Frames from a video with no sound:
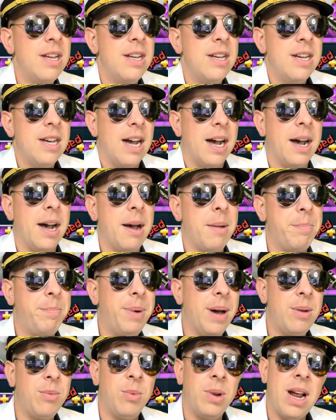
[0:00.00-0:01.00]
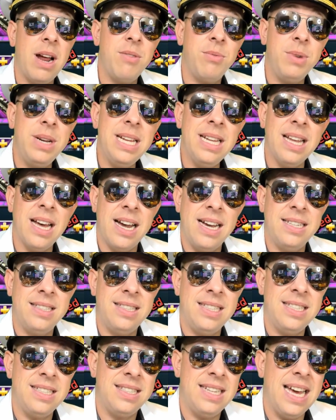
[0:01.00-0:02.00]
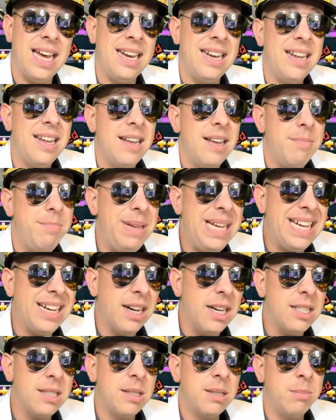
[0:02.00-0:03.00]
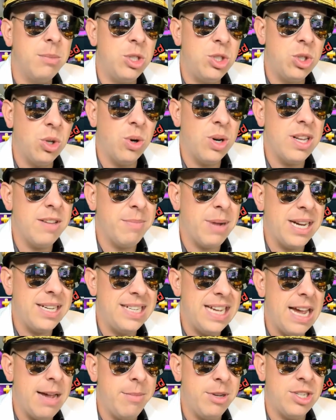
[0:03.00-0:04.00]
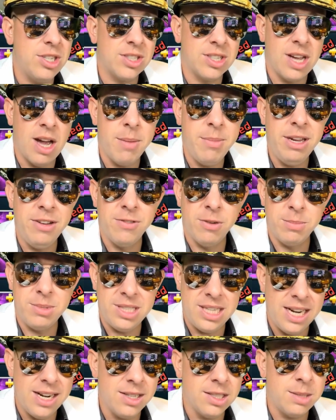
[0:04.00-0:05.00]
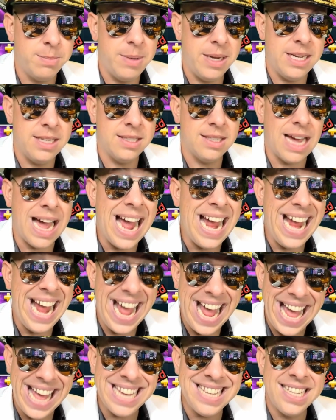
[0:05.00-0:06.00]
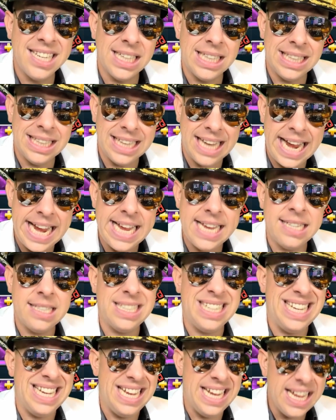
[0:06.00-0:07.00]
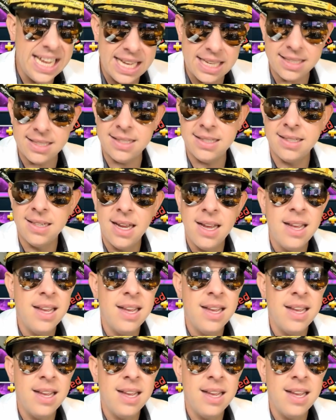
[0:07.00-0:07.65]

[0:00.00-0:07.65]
But what I realized is that because the majority of my damage is coming from tear space, I had to land hits.